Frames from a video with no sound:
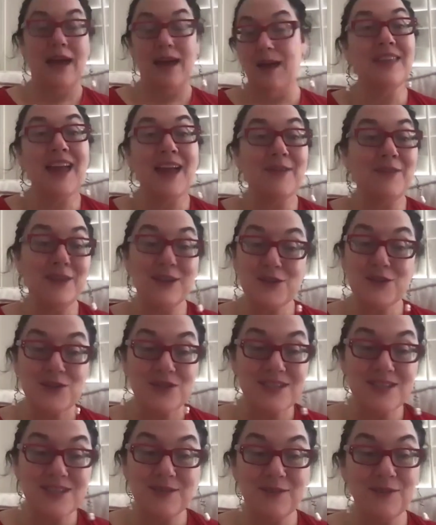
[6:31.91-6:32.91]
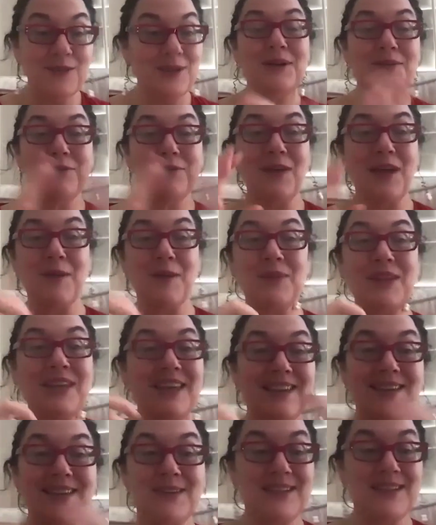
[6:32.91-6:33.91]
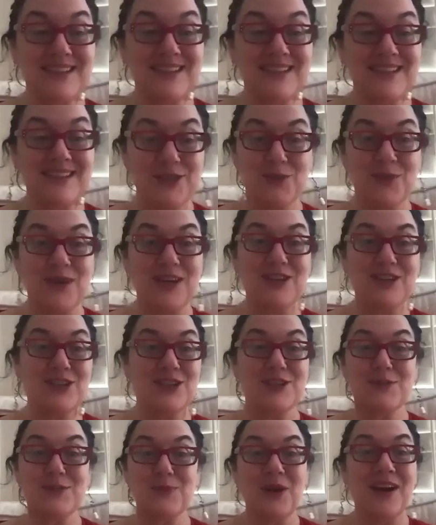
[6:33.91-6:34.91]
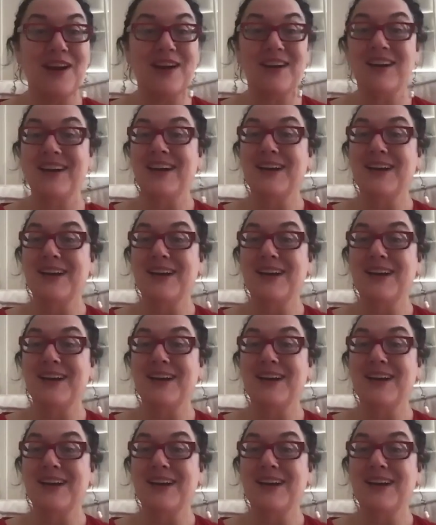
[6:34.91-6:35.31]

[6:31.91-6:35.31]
They have interesting family situations where,